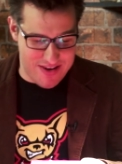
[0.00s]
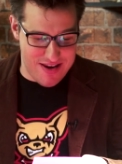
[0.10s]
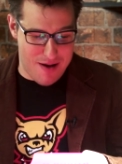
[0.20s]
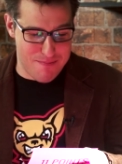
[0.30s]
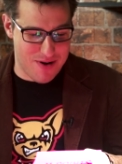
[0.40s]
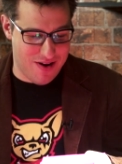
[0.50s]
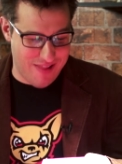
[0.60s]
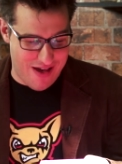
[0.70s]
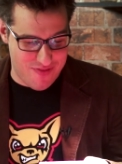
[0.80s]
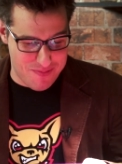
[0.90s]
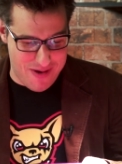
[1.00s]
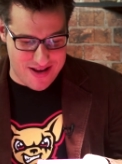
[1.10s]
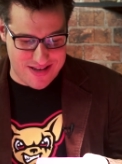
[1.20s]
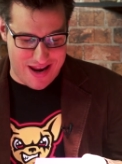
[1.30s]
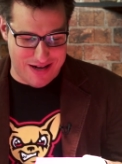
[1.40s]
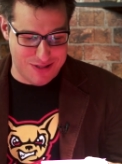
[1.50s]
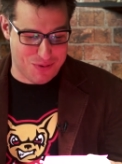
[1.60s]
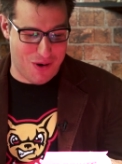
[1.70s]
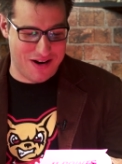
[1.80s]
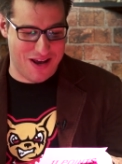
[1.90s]
the number 11 best
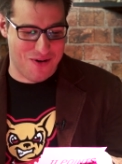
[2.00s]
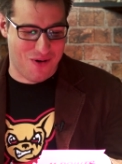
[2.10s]
80s one hit